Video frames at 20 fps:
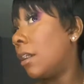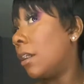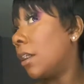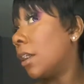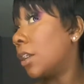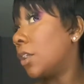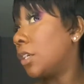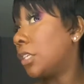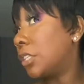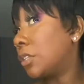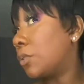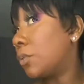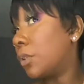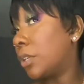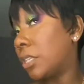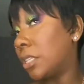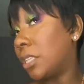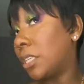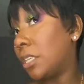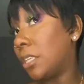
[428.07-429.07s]
Because
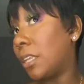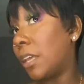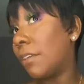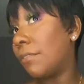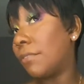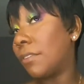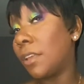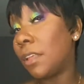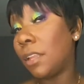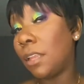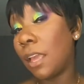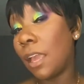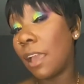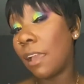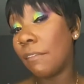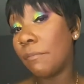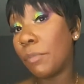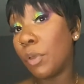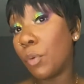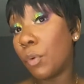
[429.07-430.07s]
quarantine definitely had
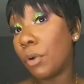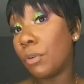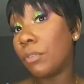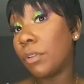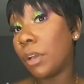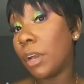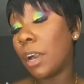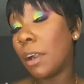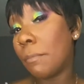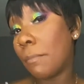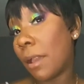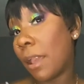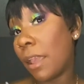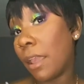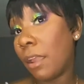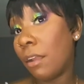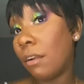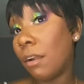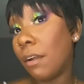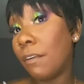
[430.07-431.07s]
me wanting to cut my
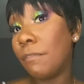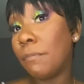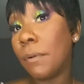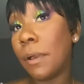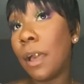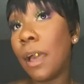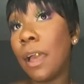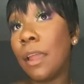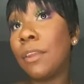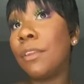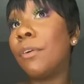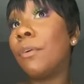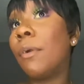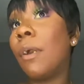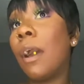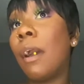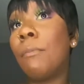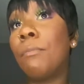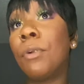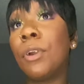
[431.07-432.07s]
hair off, but I know
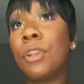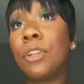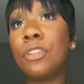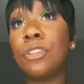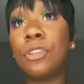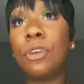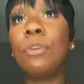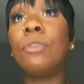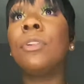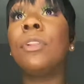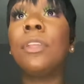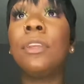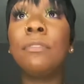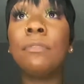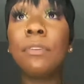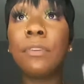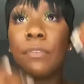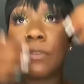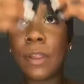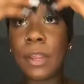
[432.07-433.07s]
I'm gonna totally
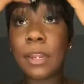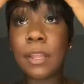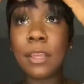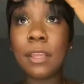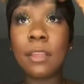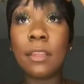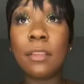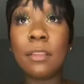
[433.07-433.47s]
regret it.